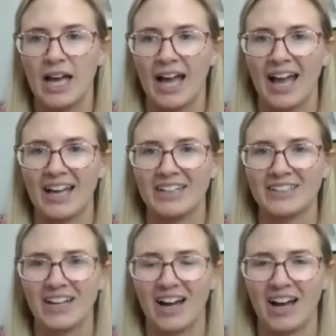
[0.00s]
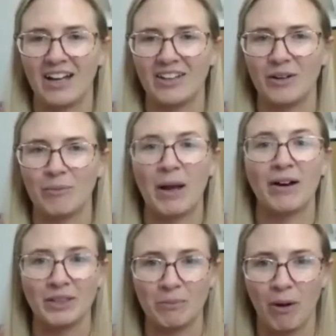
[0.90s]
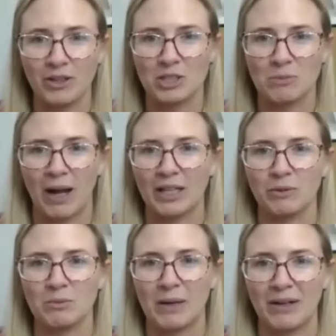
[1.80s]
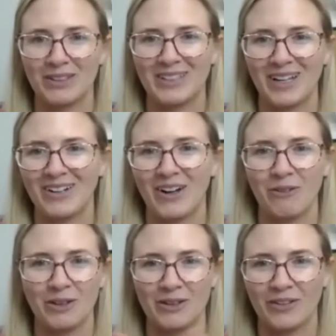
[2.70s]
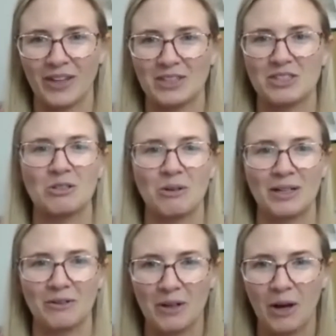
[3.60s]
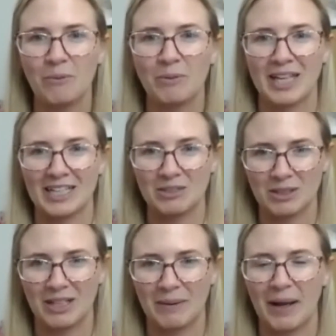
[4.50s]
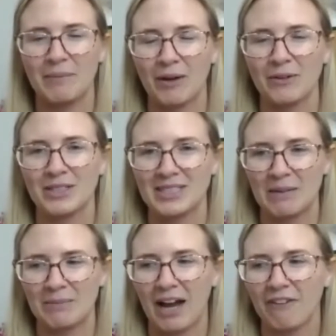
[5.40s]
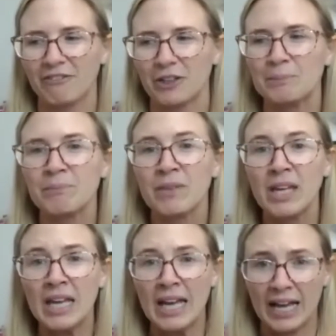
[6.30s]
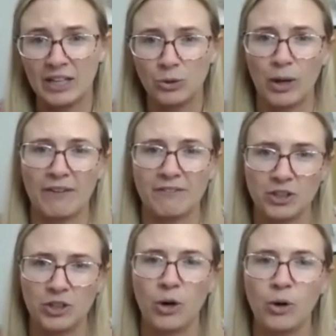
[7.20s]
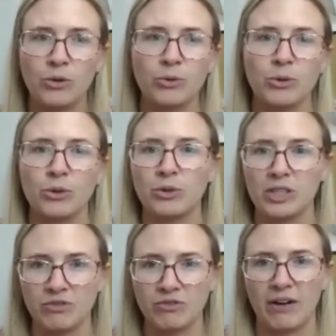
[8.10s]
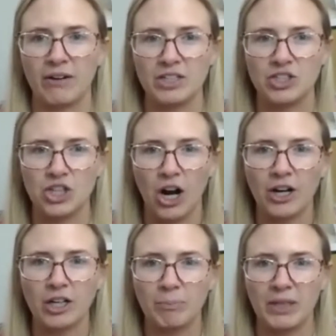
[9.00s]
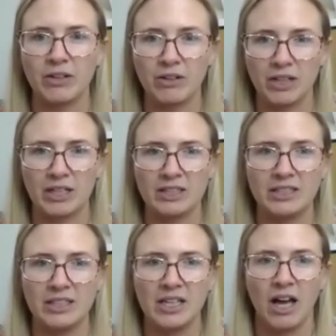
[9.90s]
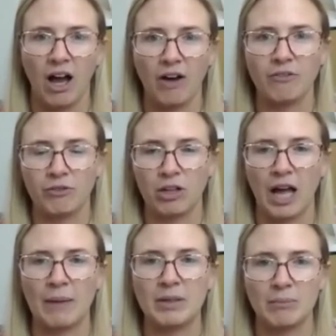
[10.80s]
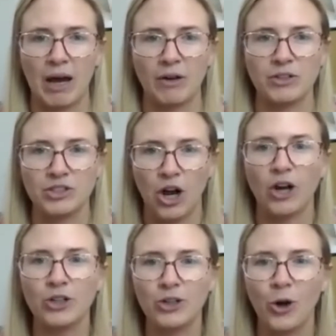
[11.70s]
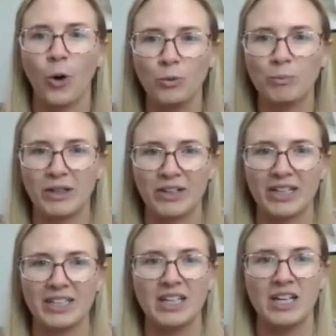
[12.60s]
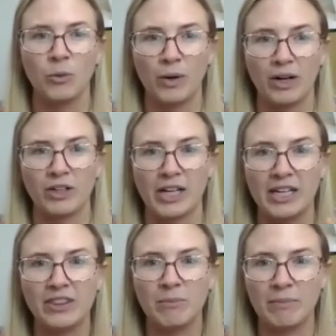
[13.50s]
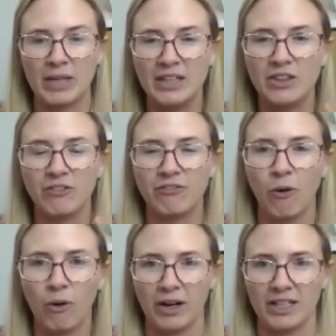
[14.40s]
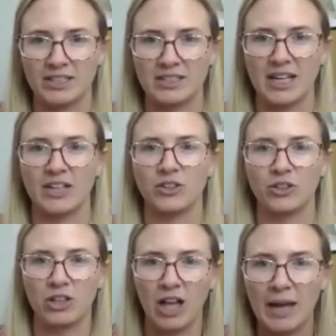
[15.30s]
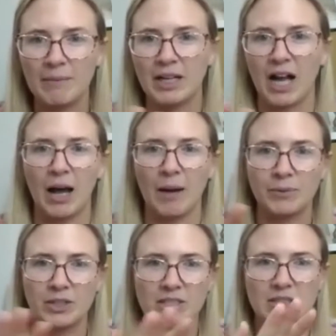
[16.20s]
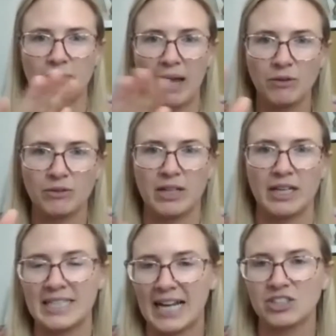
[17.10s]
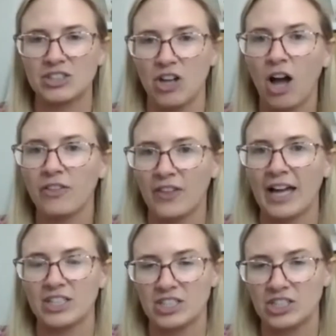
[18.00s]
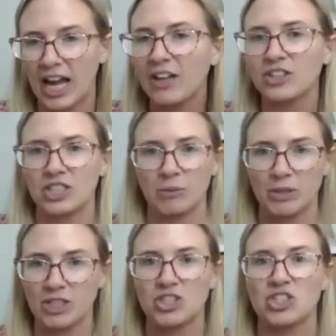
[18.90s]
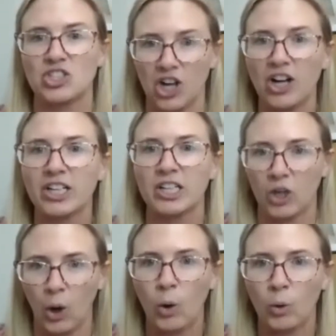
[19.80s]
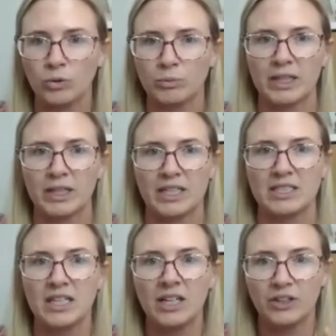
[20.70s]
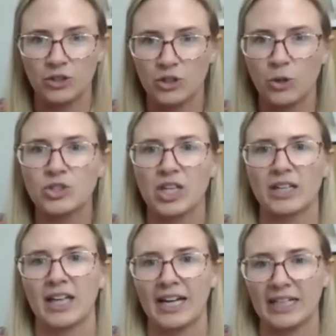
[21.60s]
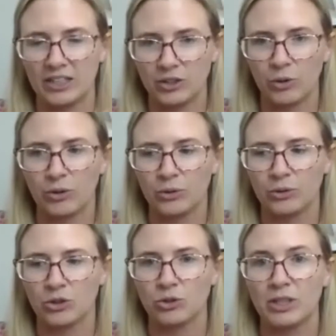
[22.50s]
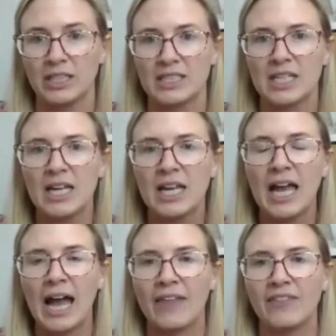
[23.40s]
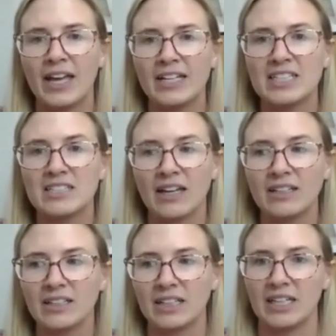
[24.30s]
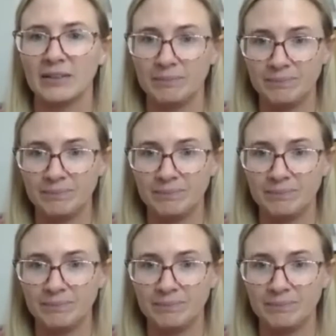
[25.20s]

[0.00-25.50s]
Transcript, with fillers: and uh, apparently pontius pilate was buried there now whether or not that's true i don't know but that's what the mountain is named after and you have to go through this very dark period of climbing the mountain, dark, cold period where you're in the in the forest and you're climbing up this mountain, and it's actually not that challenging, but it's just dark and cold because there's no mm-hmm. sunlight and you're going through the trees. And then suddenly